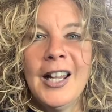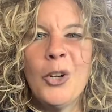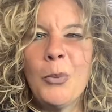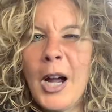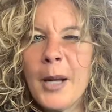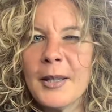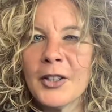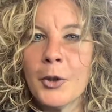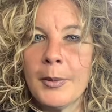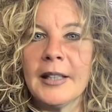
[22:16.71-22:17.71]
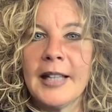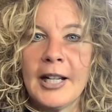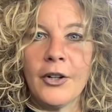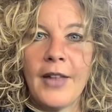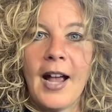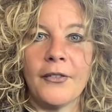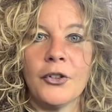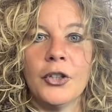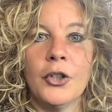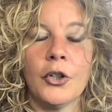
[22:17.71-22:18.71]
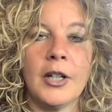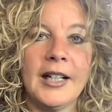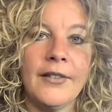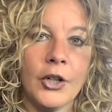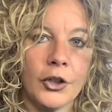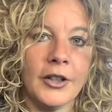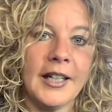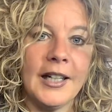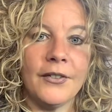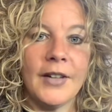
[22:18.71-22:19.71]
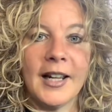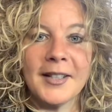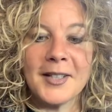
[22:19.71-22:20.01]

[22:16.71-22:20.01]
It'll probably be a little bit later in the afternoon or even early evening.